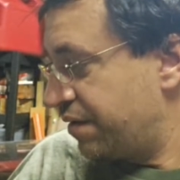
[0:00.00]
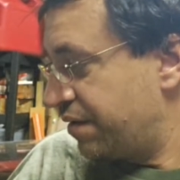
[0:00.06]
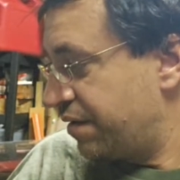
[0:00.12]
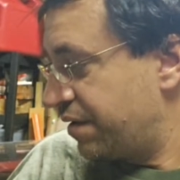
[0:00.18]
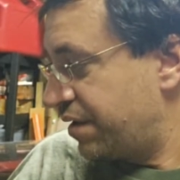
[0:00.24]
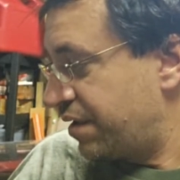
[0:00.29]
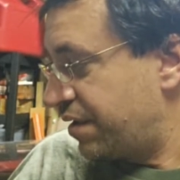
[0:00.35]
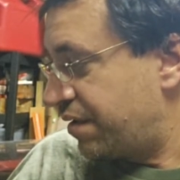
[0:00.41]

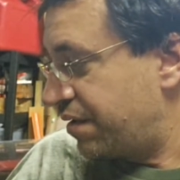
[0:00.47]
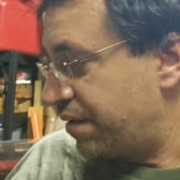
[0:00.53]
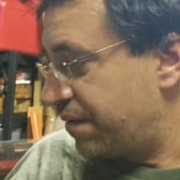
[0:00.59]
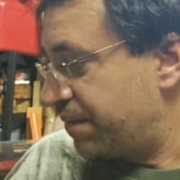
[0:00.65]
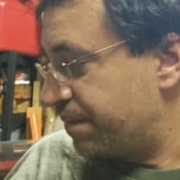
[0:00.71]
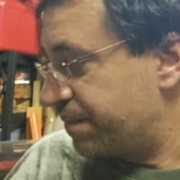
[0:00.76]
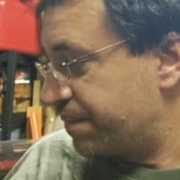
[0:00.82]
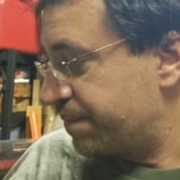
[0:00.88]
I don't know.
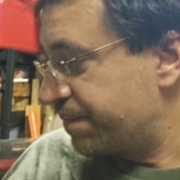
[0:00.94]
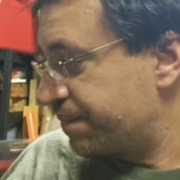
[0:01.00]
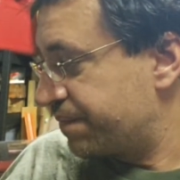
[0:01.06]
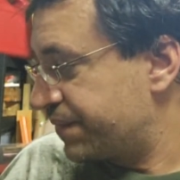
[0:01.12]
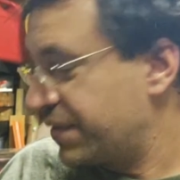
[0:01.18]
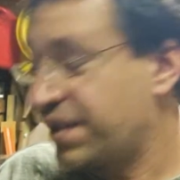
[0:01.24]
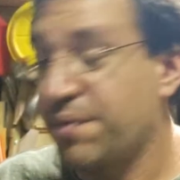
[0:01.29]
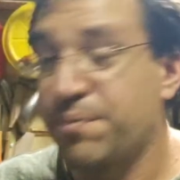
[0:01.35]

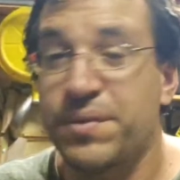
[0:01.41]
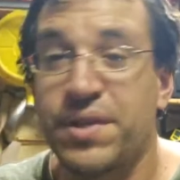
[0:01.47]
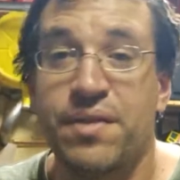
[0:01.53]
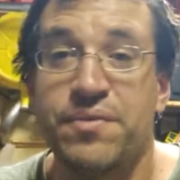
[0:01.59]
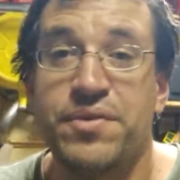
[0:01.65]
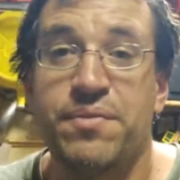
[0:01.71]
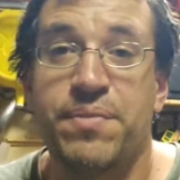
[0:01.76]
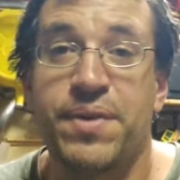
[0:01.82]

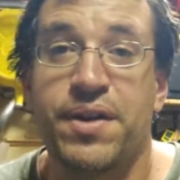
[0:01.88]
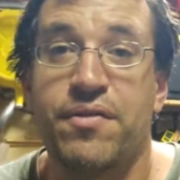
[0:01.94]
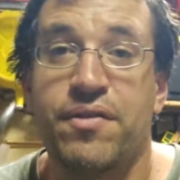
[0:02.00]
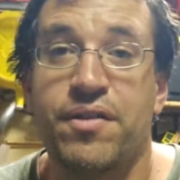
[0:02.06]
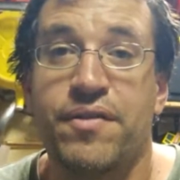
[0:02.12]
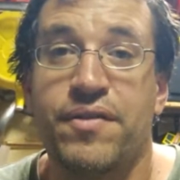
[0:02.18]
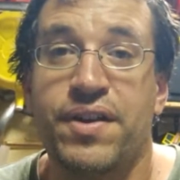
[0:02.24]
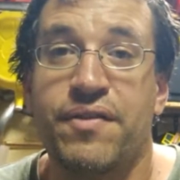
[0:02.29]
Sometimes you're
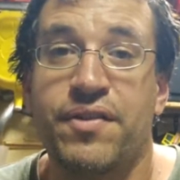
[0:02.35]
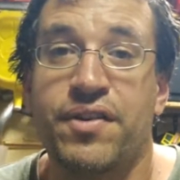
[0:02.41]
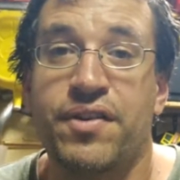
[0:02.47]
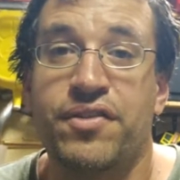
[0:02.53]
better off having